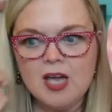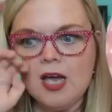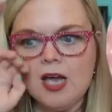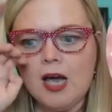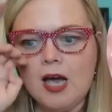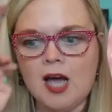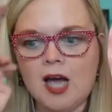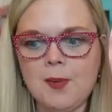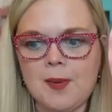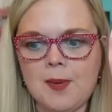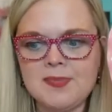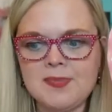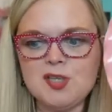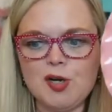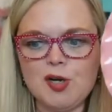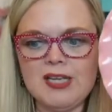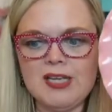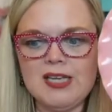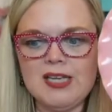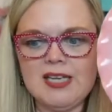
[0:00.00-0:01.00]
Um, I'm
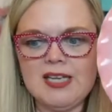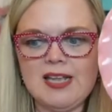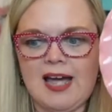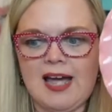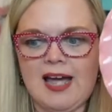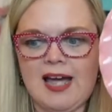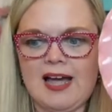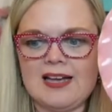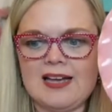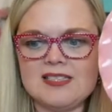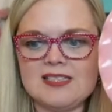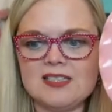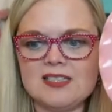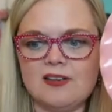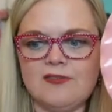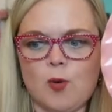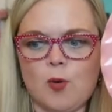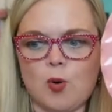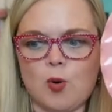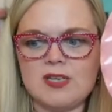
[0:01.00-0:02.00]
starting it at
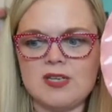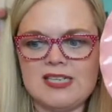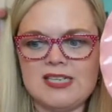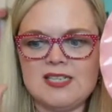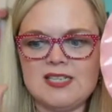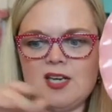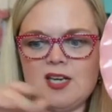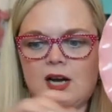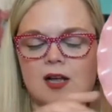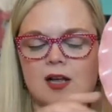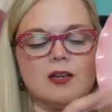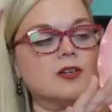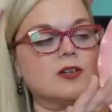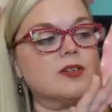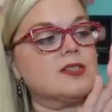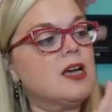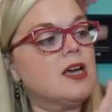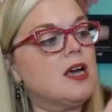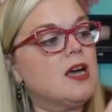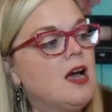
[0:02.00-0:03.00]

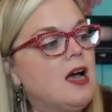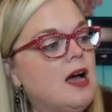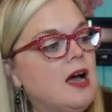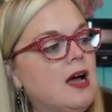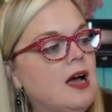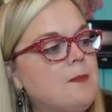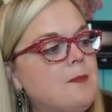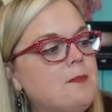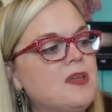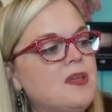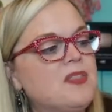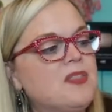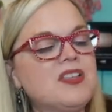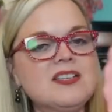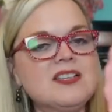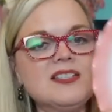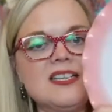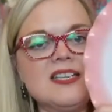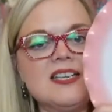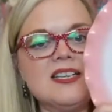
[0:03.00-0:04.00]
$14. Um, but
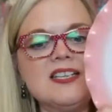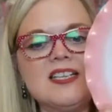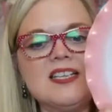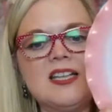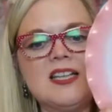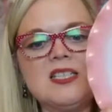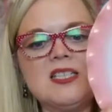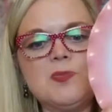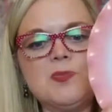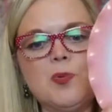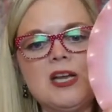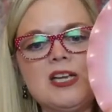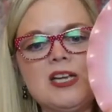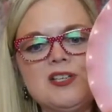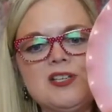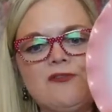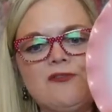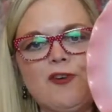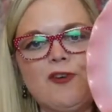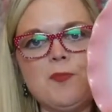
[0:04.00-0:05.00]
this is
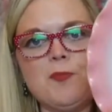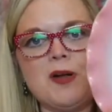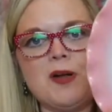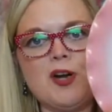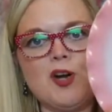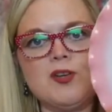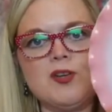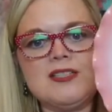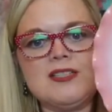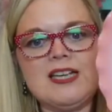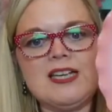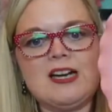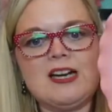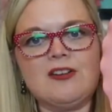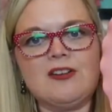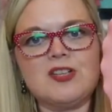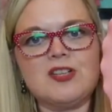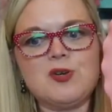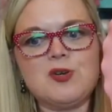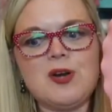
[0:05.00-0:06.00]
inspiration from my girl, Sarah,
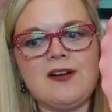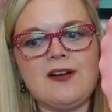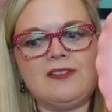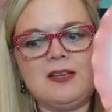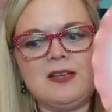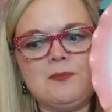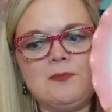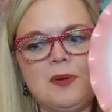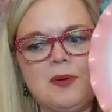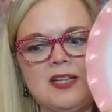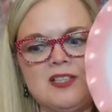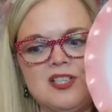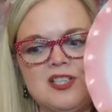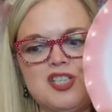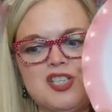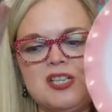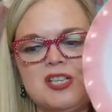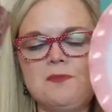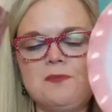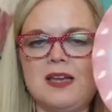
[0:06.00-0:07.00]
the traveling button.
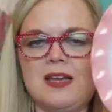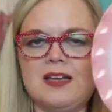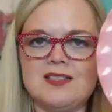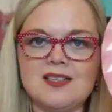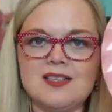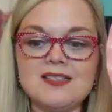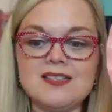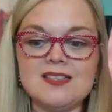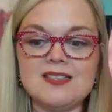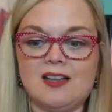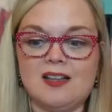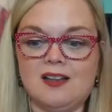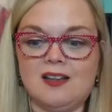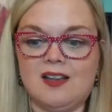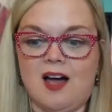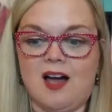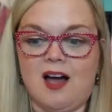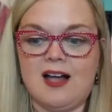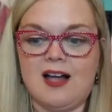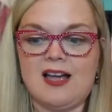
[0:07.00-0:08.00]
She makes these a
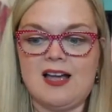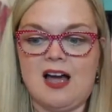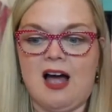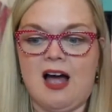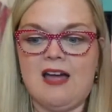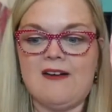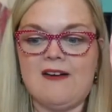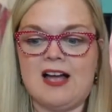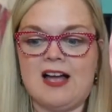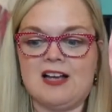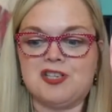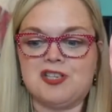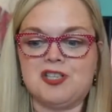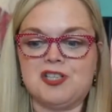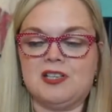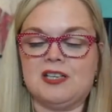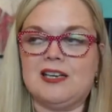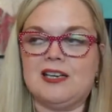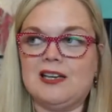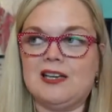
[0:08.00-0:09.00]
lot. I've
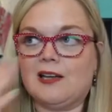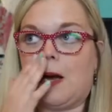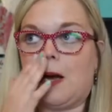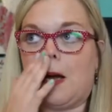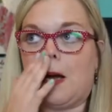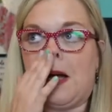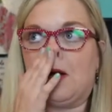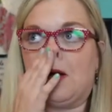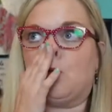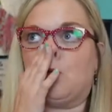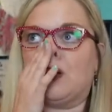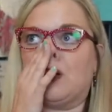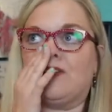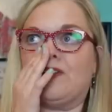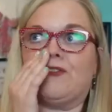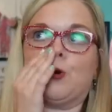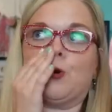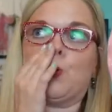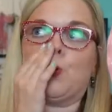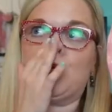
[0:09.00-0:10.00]
actually got one of
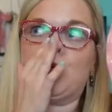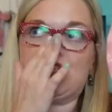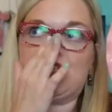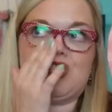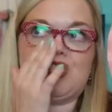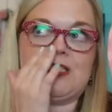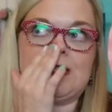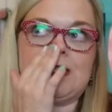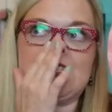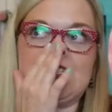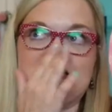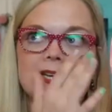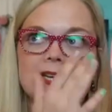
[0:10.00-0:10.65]
her witches